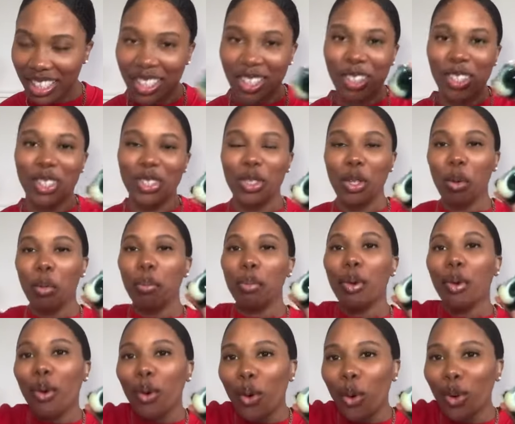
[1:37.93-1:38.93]
there's no
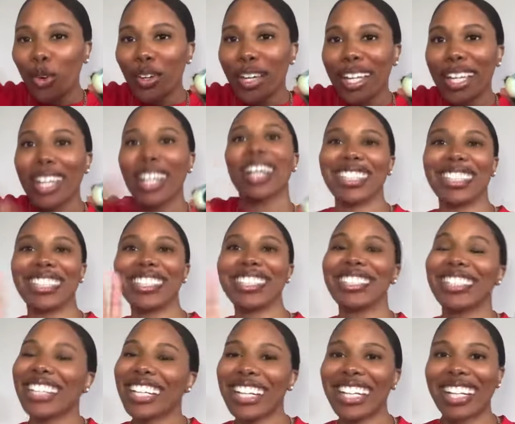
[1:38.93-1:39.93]
pouring, there's
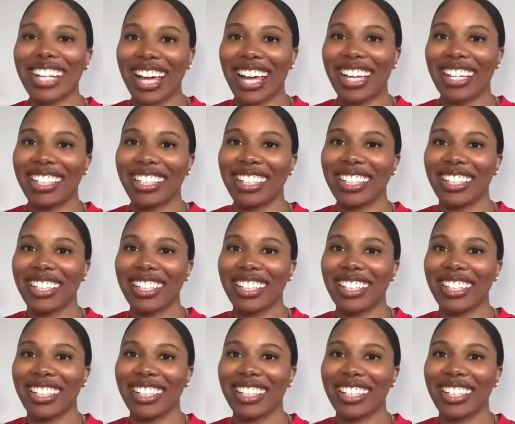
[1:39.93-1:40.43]
none of that.